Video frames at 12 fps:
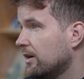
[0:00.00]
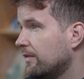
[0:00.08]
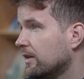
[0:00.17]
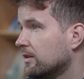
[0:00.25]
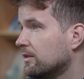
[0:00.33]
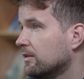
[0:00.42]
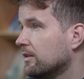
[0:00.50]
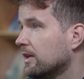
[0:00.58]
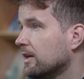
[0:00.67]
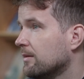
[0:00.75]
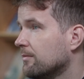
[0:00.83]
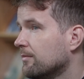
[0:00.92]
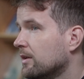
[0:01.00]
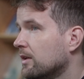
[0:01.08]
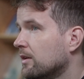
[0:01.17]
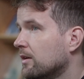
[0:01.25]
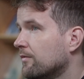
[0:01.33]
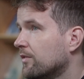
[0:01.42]
I think
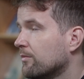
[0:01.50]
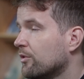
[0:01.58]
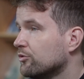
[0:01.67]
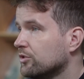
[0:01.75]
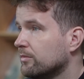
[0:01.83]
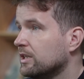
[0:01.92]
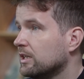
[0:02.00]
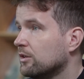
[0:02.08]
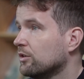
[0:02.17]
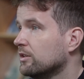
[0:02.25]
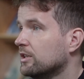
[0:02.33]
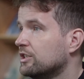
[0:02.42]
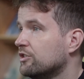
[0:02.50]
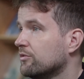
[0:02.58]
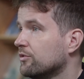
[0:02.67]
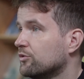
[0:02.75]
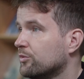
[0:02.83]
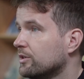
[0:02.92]
from social media and looking at teachers
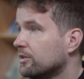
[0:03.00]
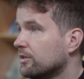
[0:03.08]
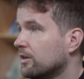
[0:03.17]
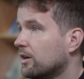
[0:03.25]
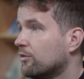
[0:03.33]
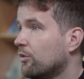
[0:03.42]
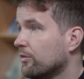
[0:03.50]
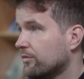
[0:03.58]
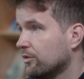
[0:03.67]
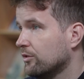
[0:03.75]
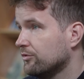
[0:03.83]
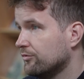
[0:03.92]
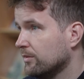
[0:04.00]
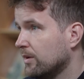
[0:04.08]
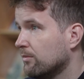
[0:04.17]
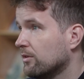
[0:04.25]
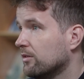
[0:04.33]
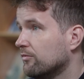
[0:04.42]
on Twitter across the country,
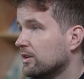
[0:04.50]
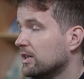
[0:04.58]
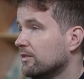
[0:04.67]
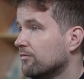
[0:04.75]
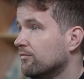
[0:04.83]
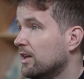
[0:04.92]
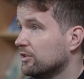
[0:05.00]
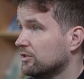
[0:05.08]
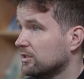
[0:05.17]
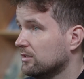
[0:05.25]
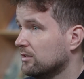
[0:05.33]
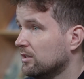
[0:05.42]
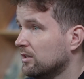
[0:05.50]
people are really relishing